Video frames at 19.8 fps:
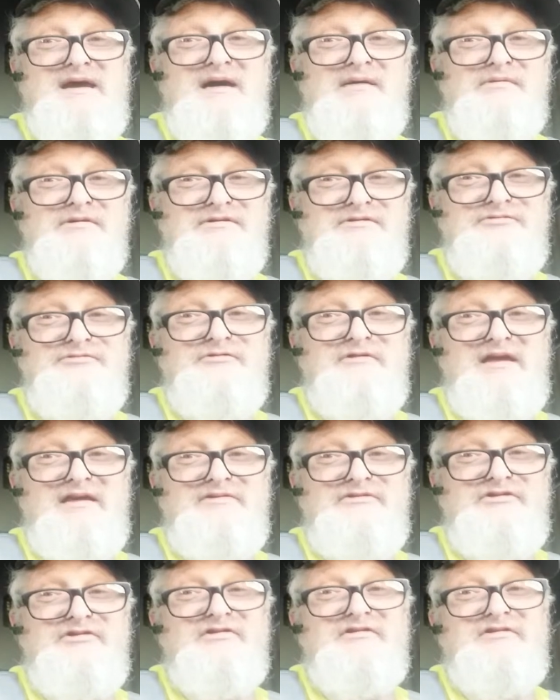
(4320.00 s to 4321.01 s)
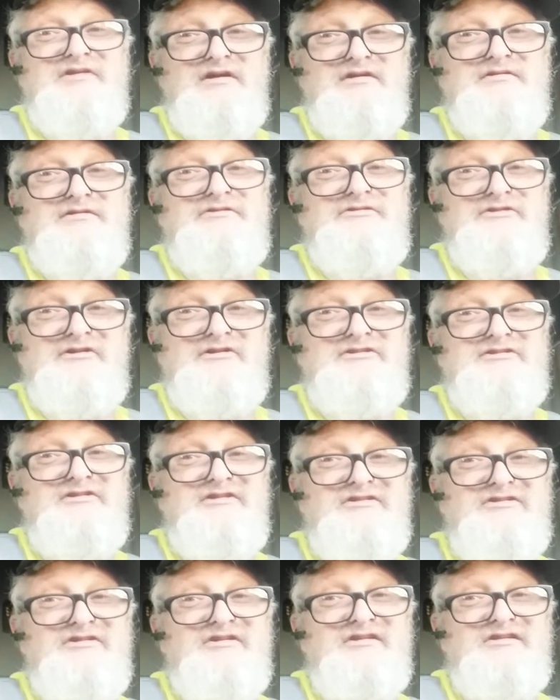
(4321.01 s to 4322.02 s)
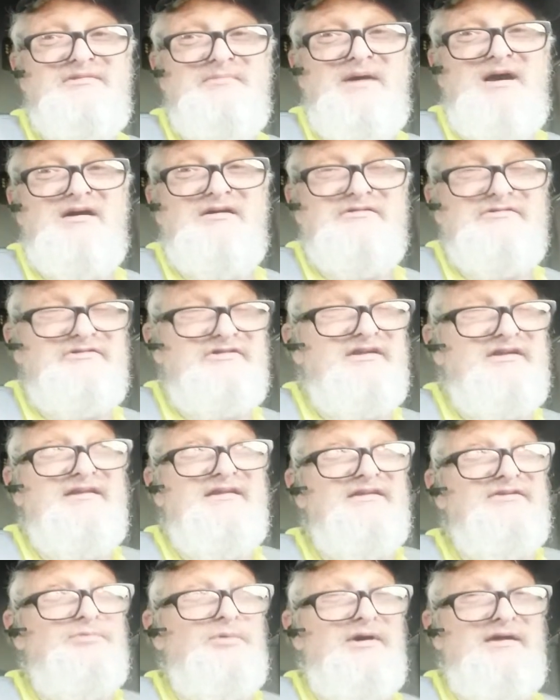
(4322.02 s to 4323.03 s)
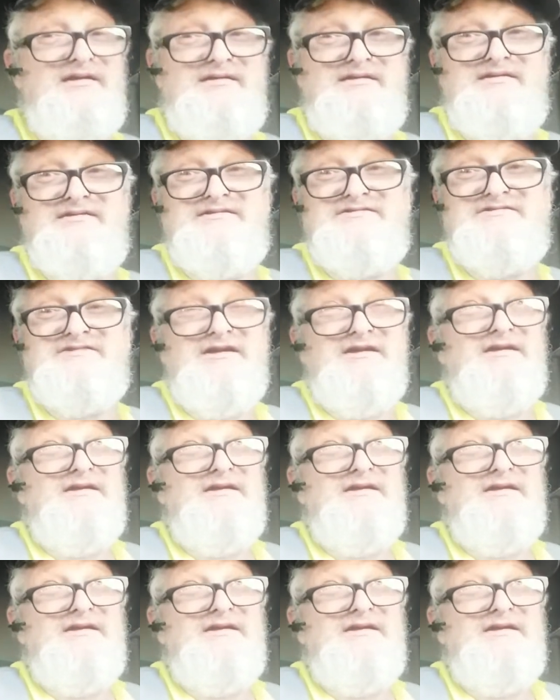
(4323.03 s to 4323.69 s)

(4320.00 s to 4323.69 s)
hours for that 666 miles. It is what it is.